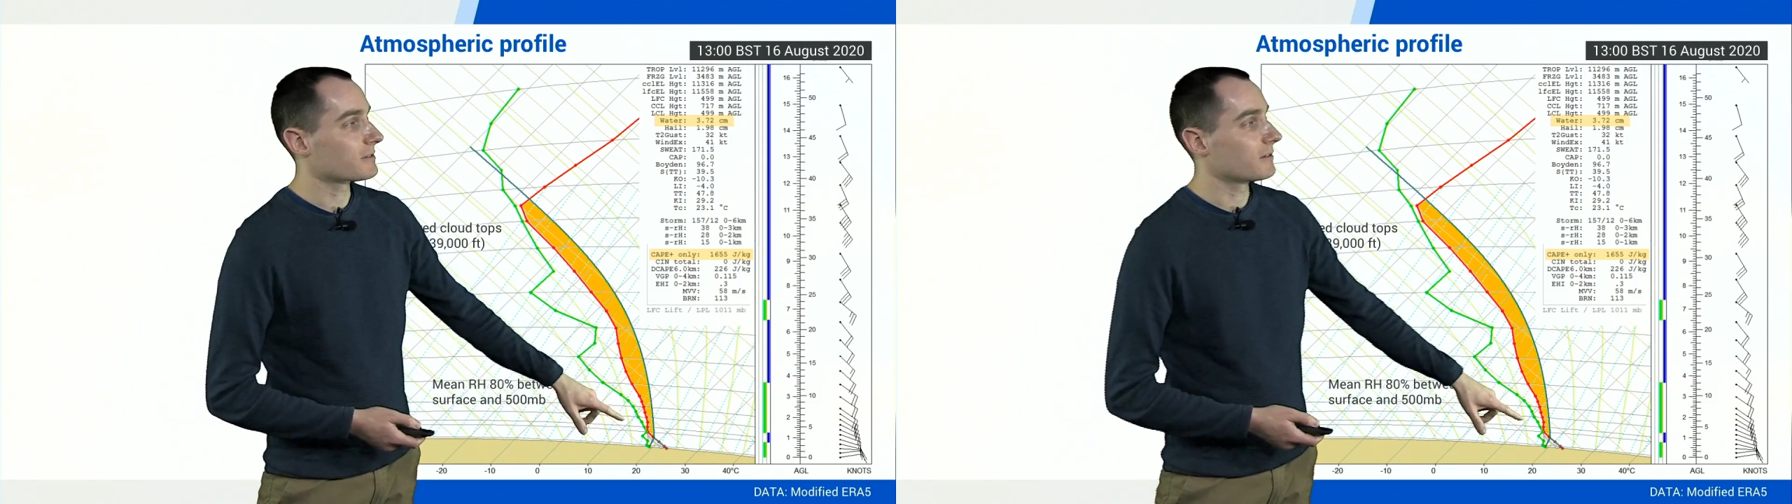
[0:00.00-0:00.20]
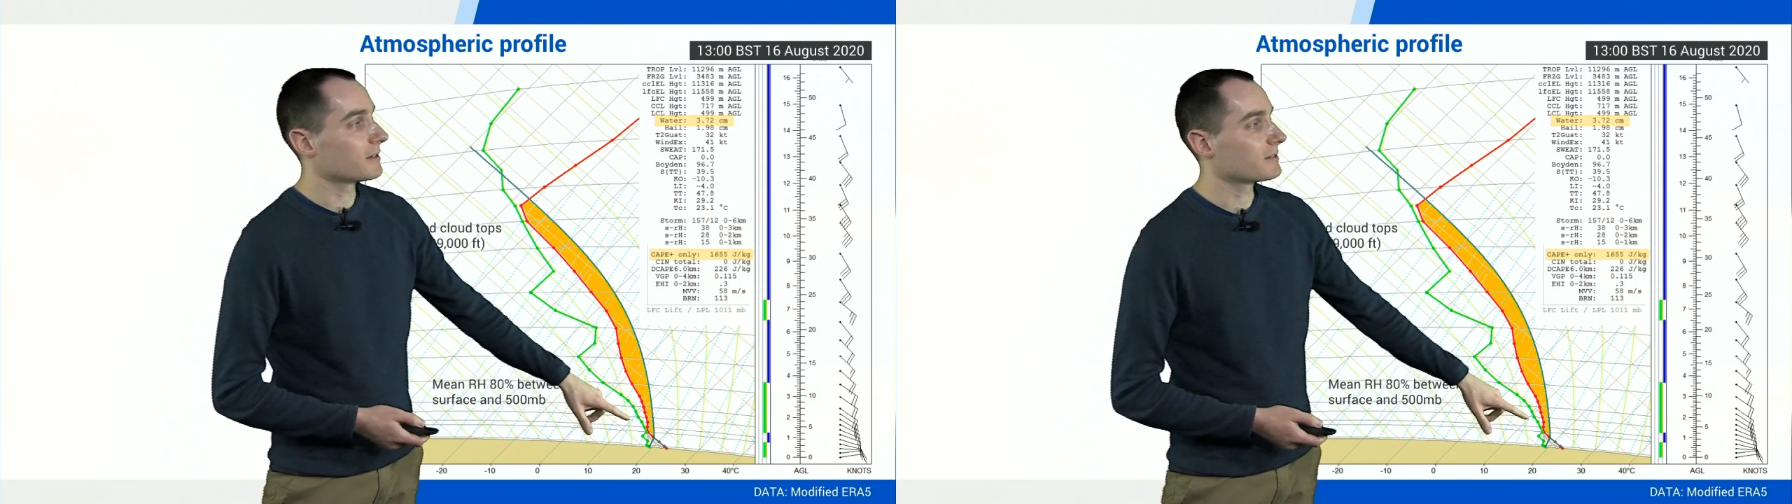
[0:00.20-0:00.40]

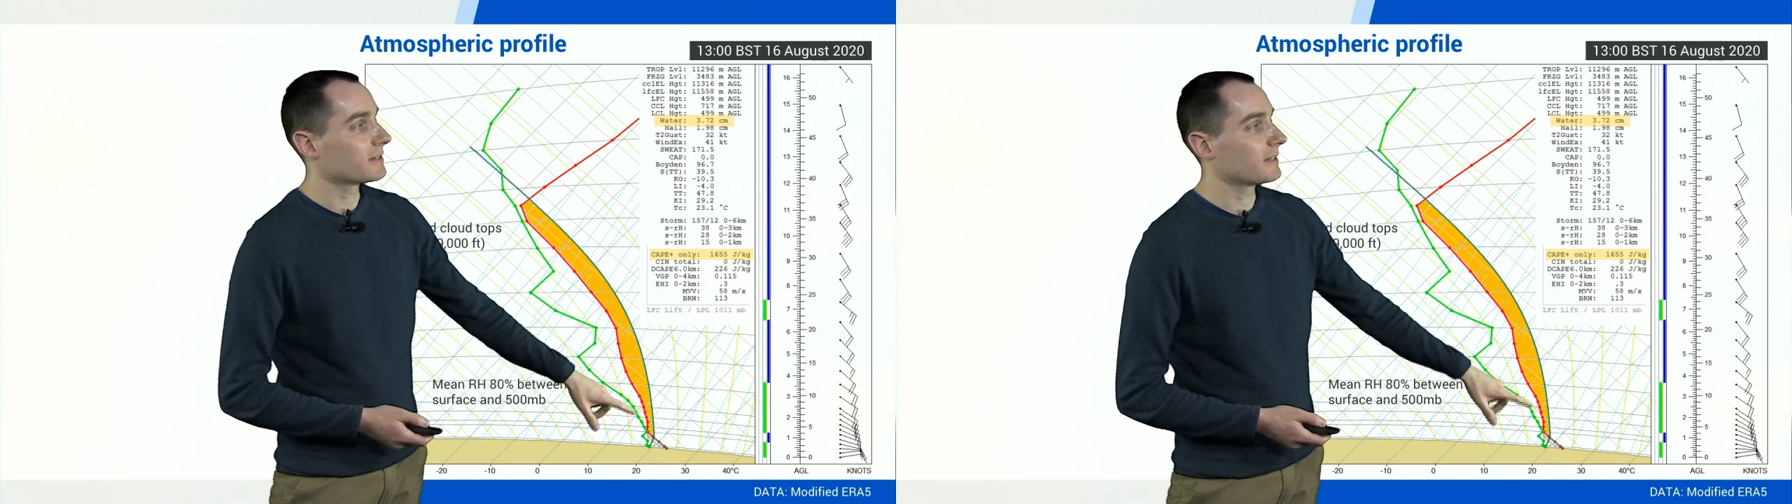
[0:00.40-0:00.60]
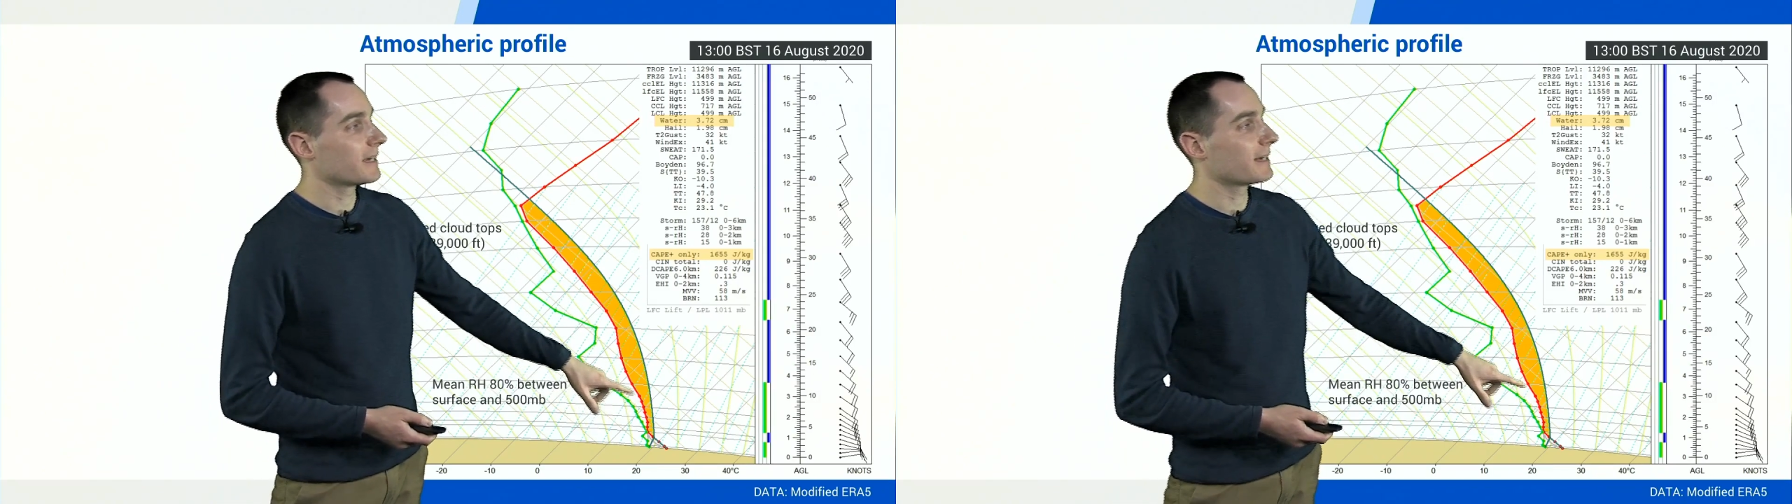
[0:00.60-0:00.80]
So you can
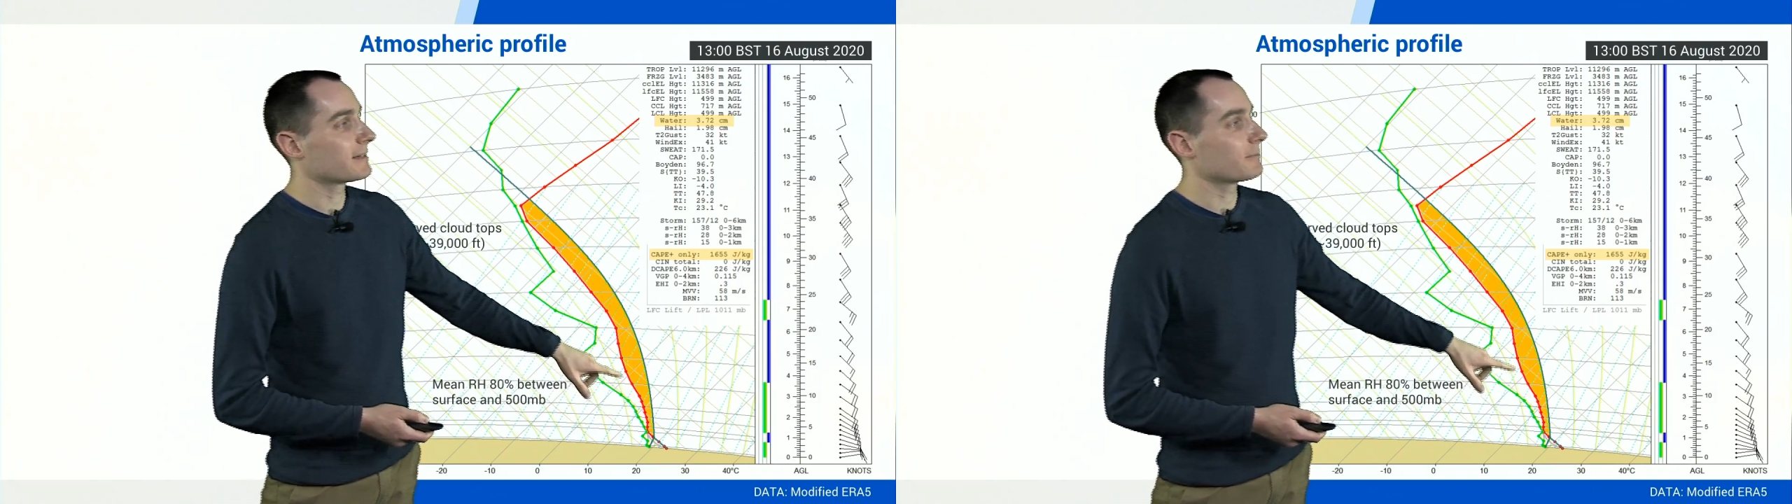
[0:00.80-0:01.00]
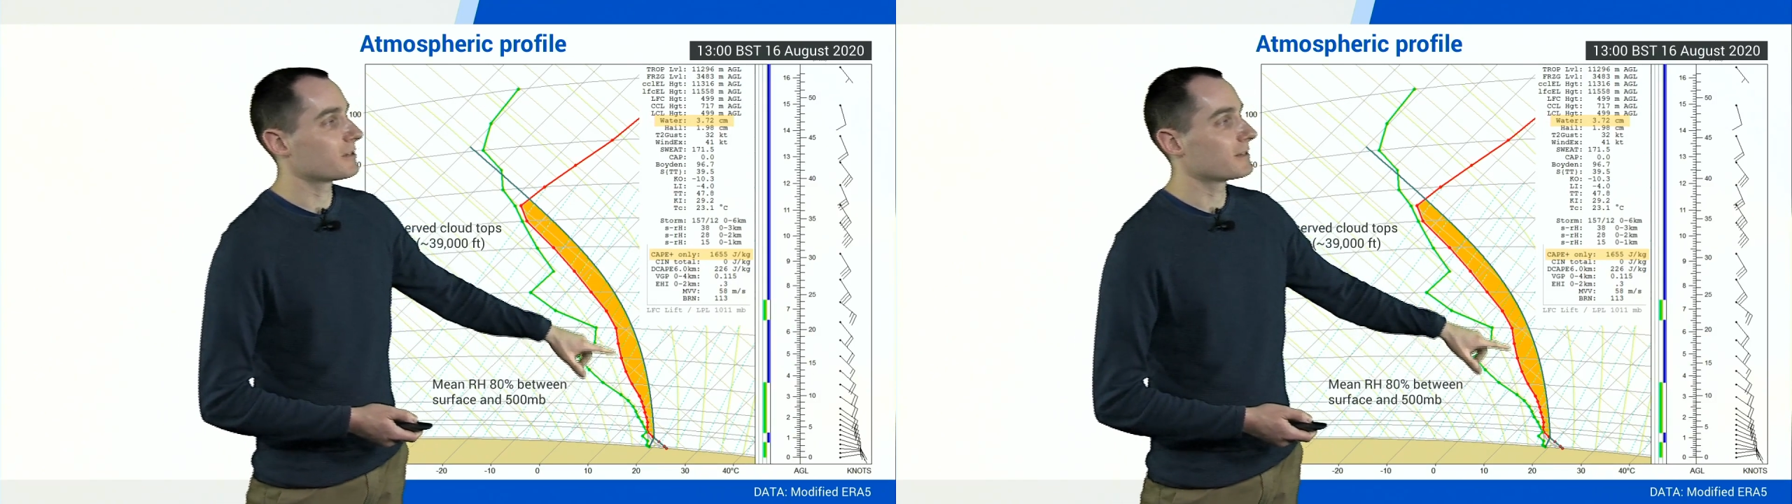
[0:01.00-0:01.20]
see the air
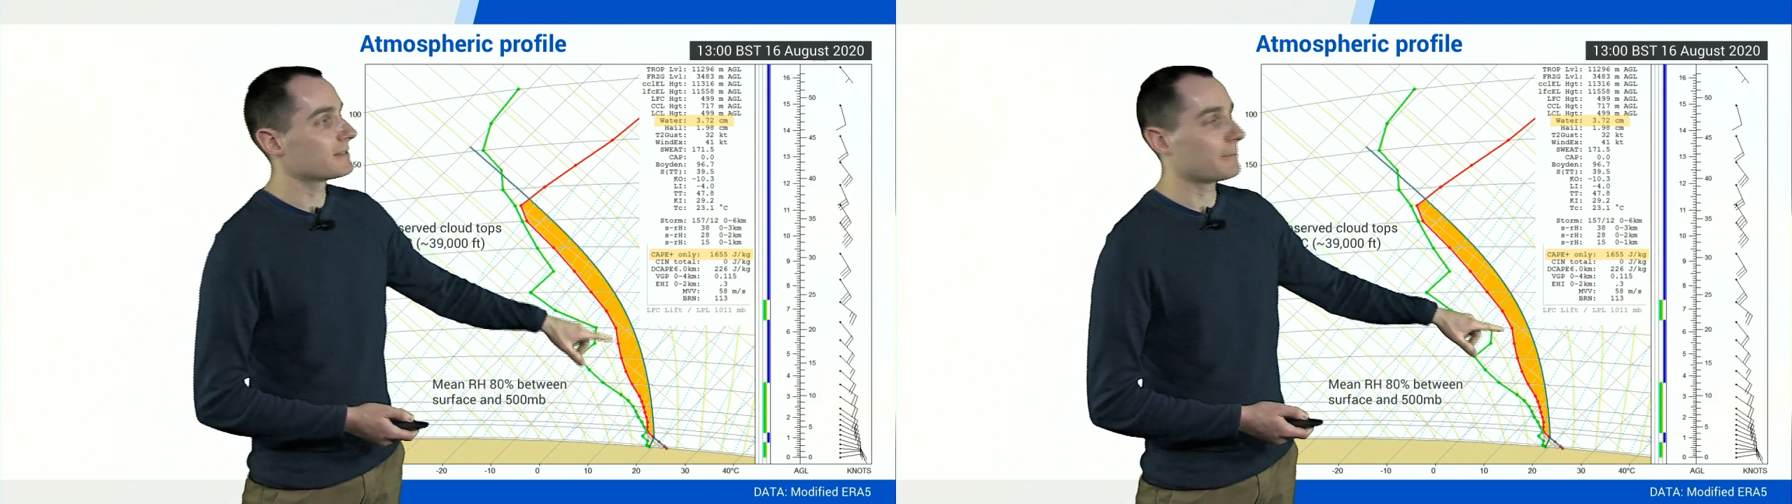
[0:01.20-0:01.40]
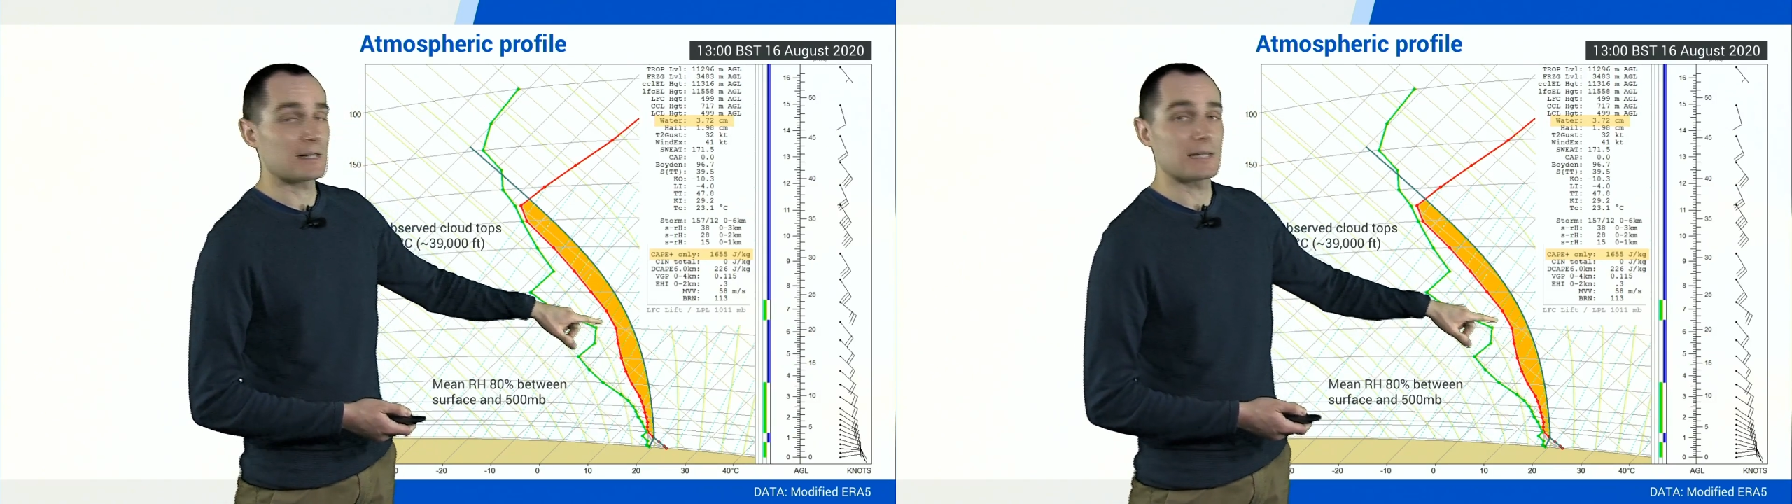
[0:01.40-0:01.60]
temperature
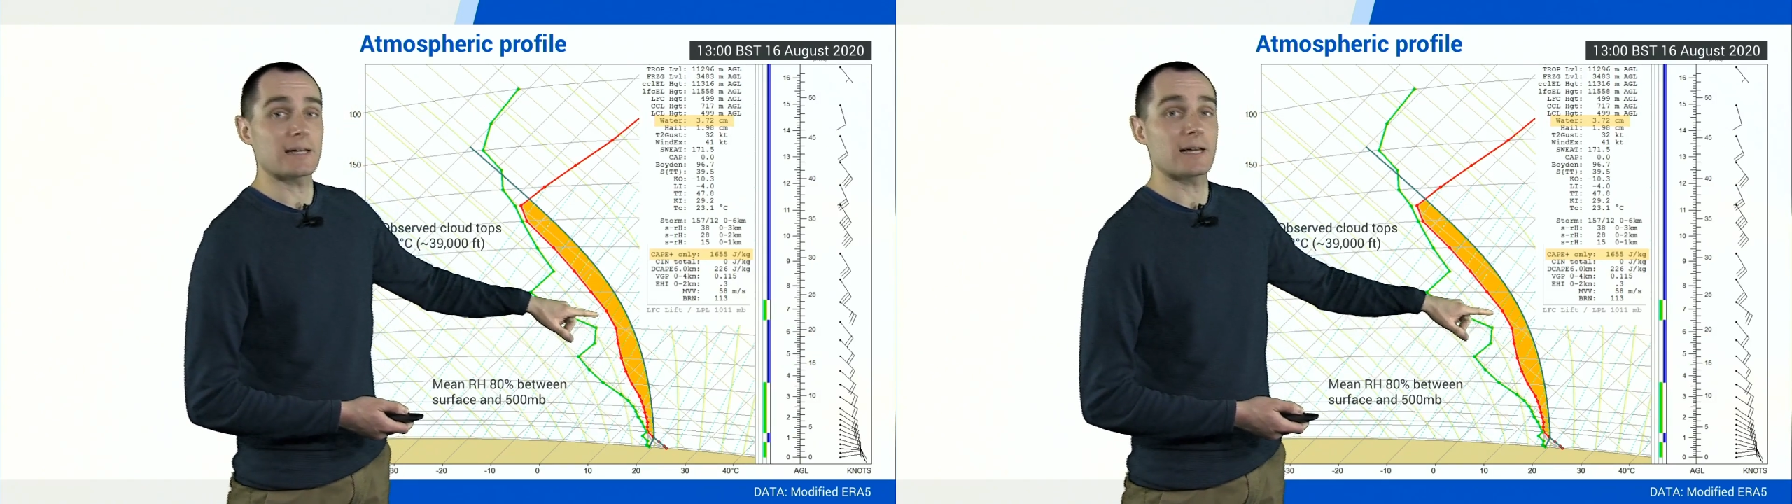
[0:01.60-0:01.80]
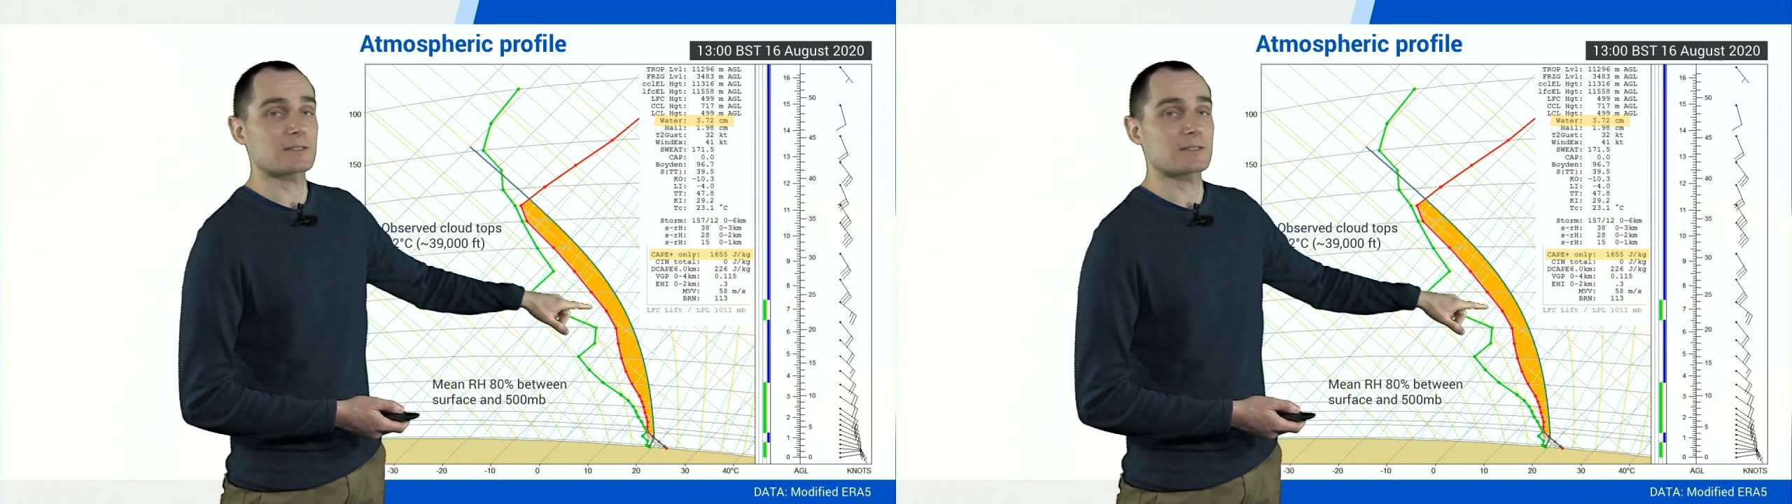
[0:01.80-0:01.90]
typically gets